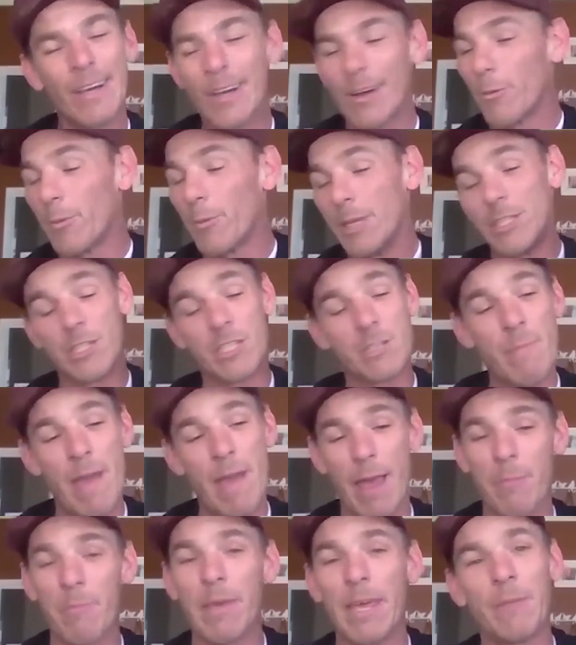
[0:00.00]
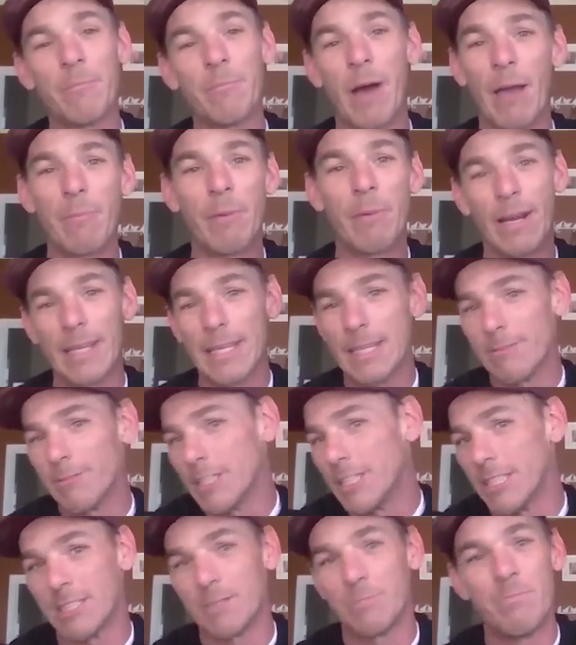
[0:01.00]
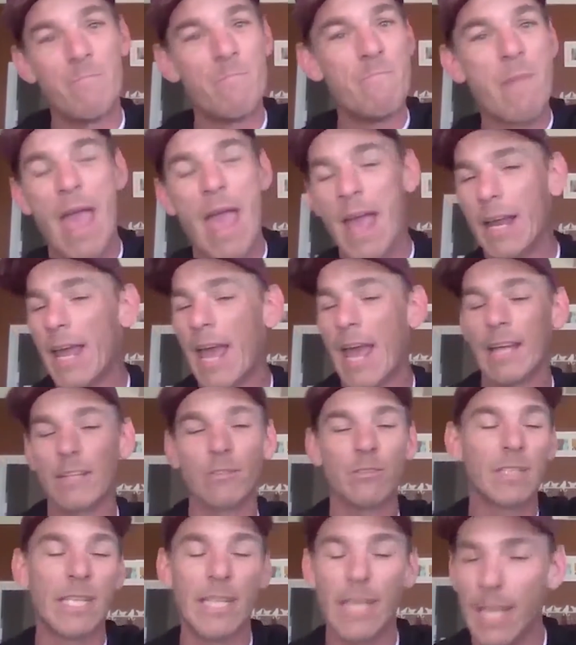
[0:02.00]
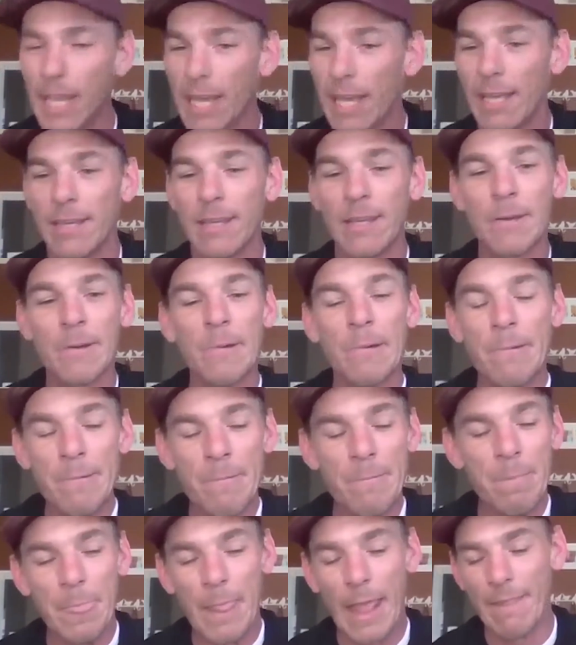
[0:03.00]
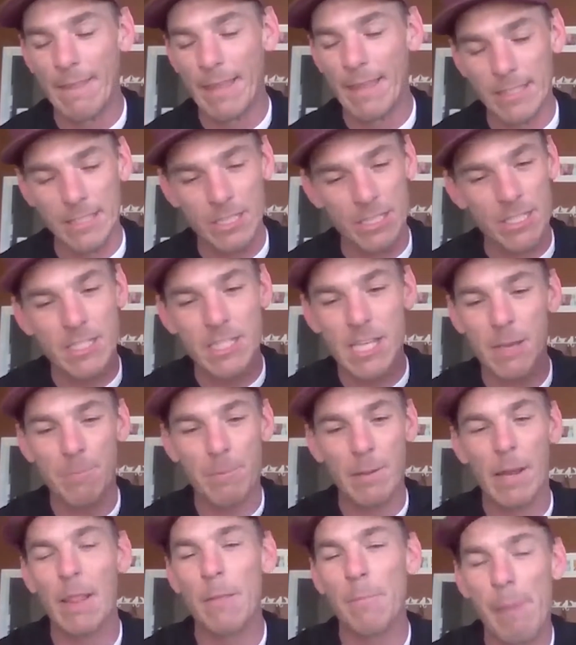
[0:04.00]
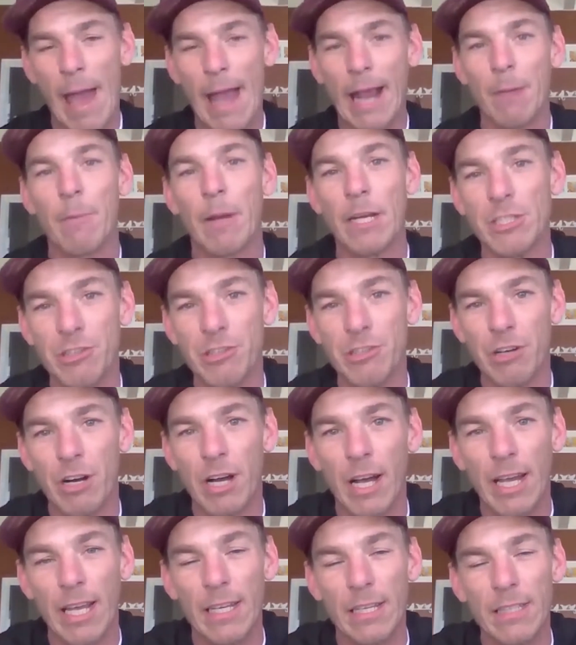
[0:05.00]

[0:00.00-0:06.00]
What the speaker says: me and my buddy, we just manhandled it in and then just tip it in the back of my truck.